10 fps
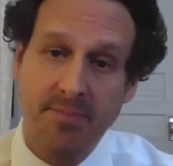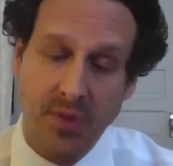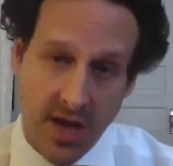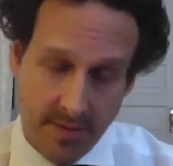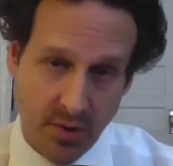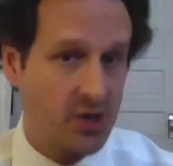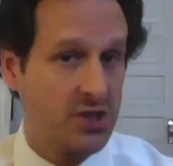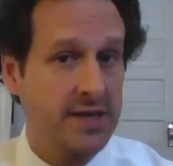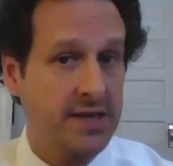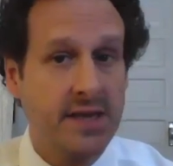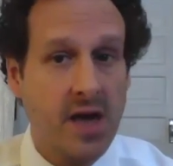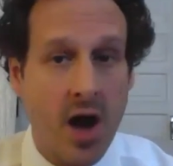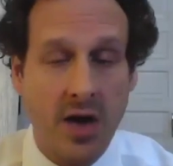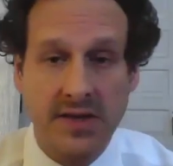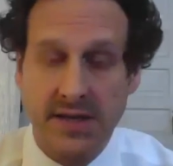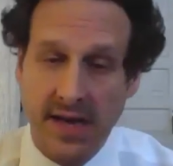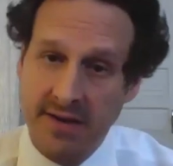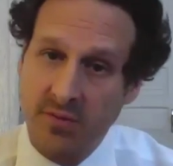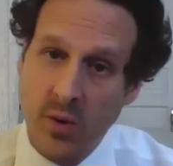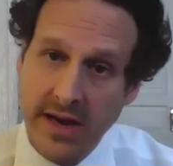He approached us and asked if
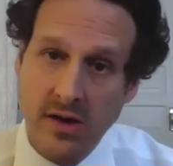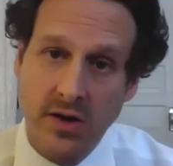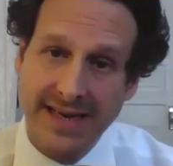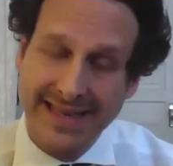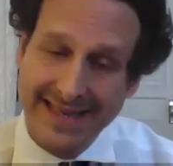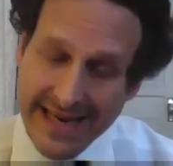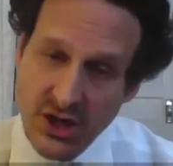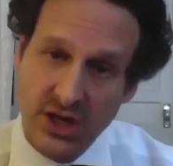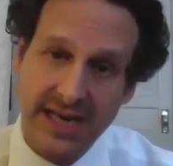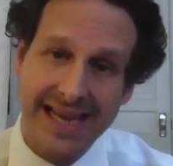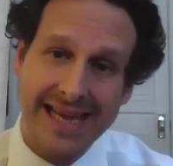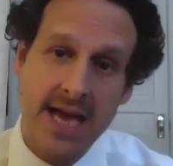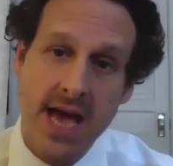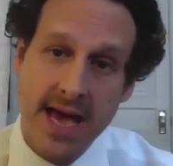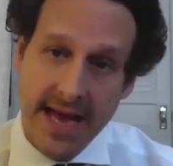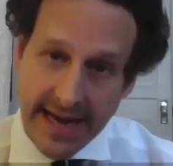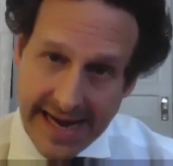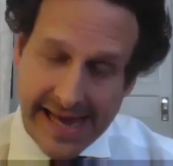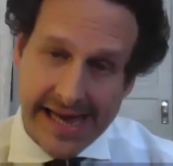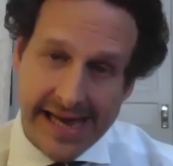we could essentially
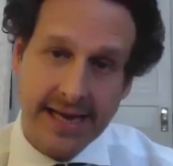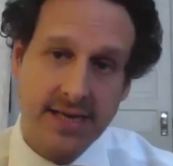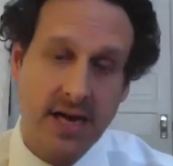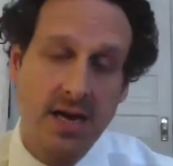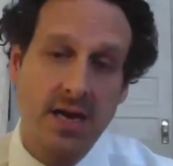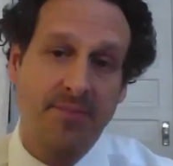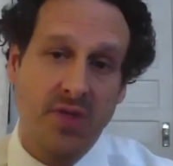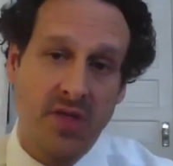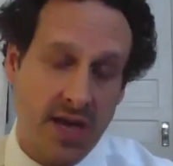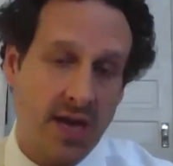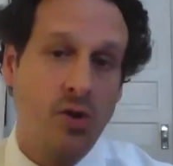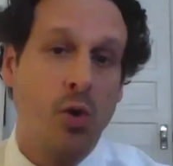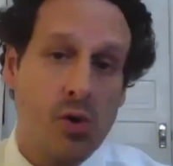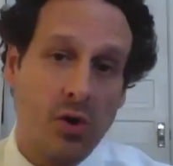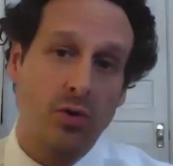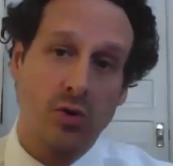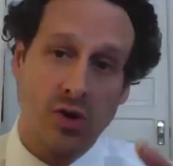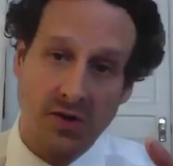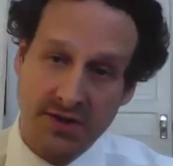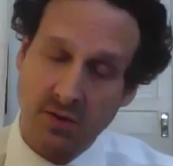lead the inaugural
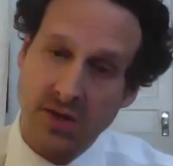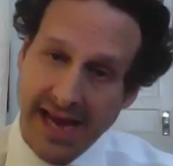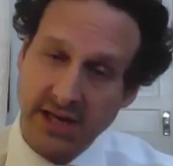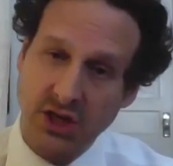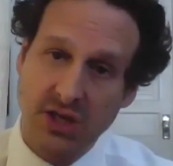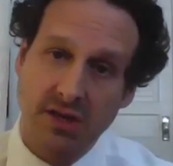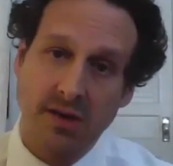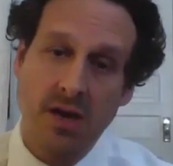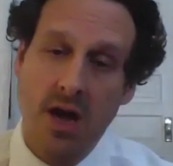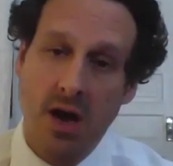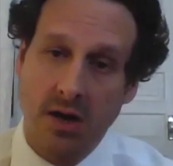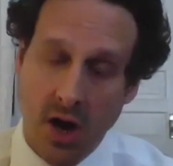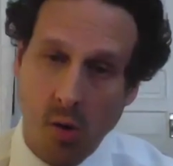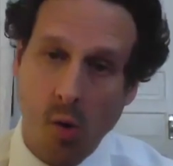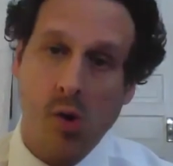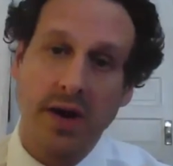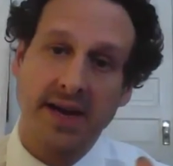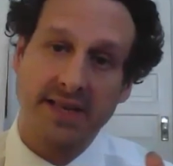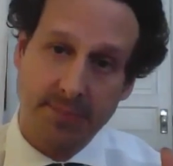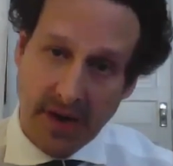consultation
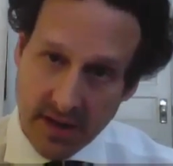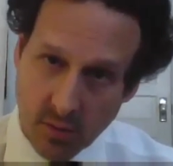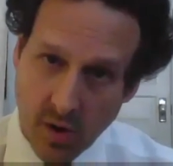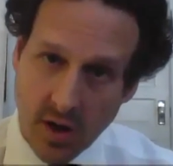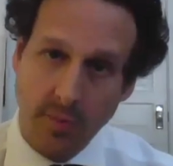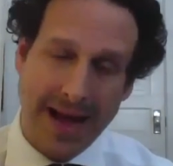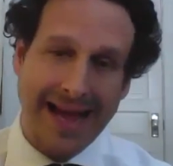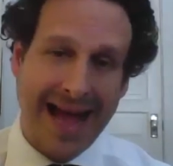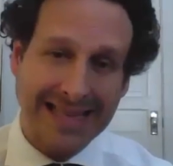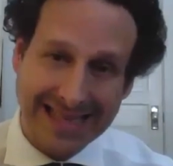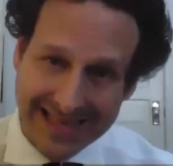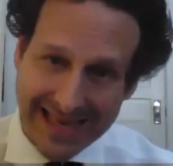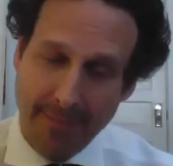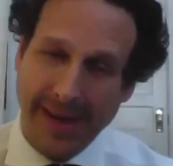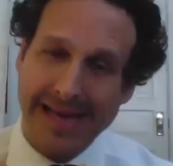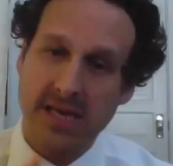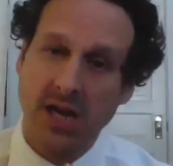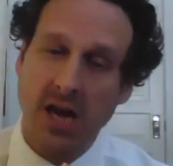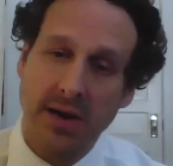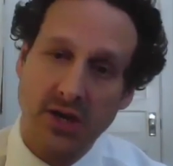co-organized by the World Bank and CEPI, the
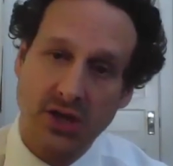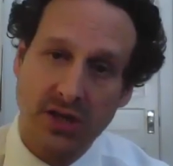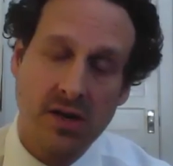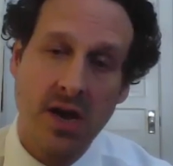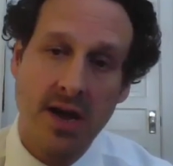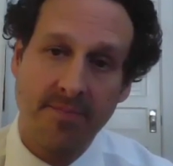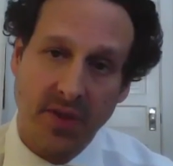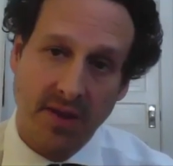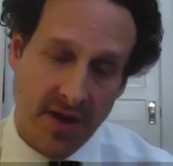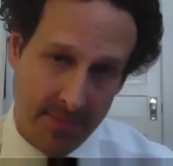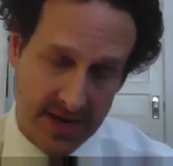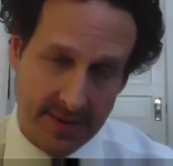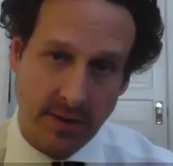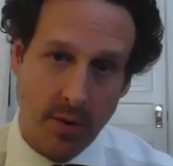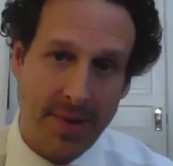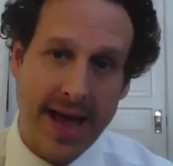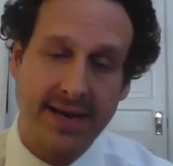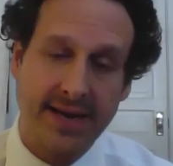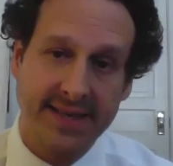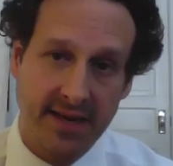Coalition for Epidemic
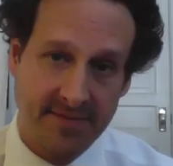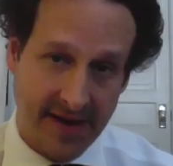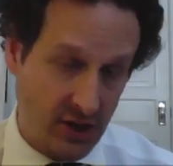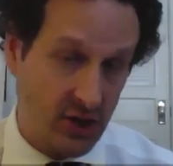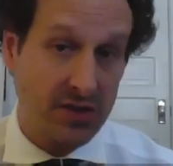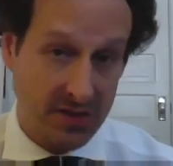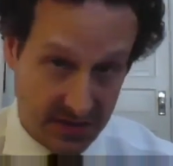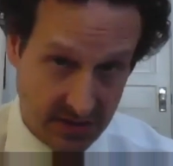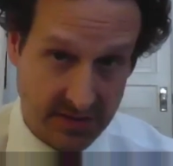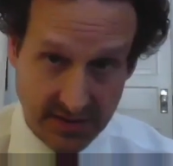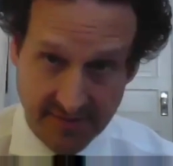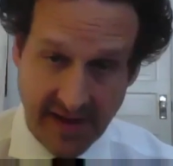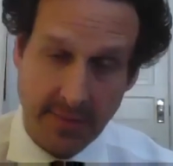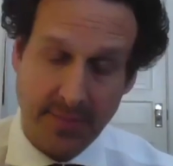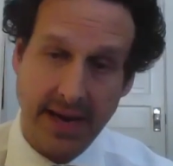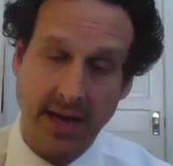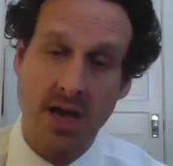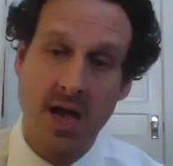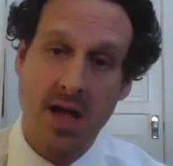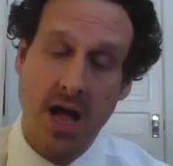Preparedness Innovations, that is developing
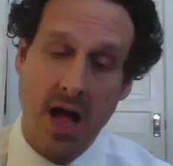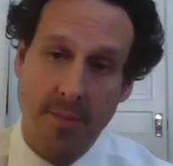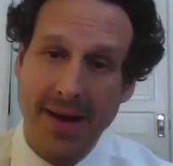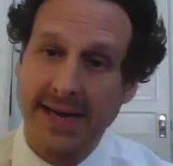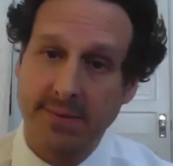pandemic